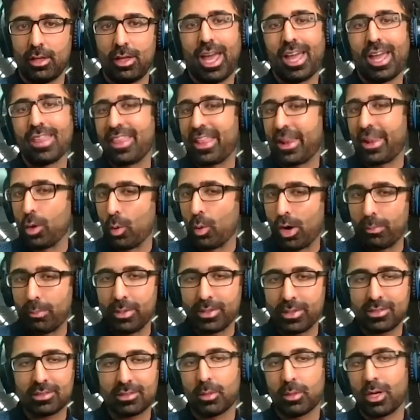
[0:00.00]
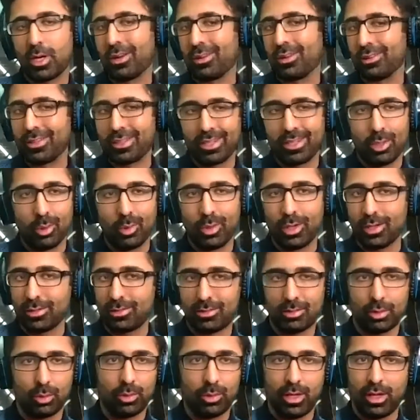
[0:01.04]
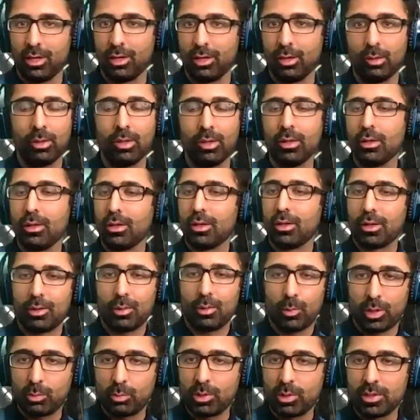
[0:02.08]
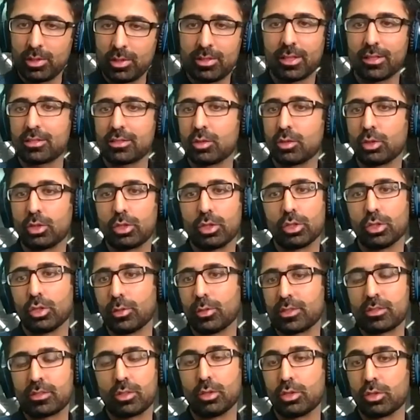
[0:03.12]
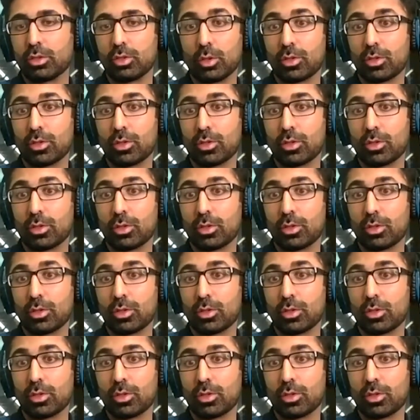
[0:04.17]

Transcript: and they know our business model, they know us, so they know when we say it's good to go, it's good to go.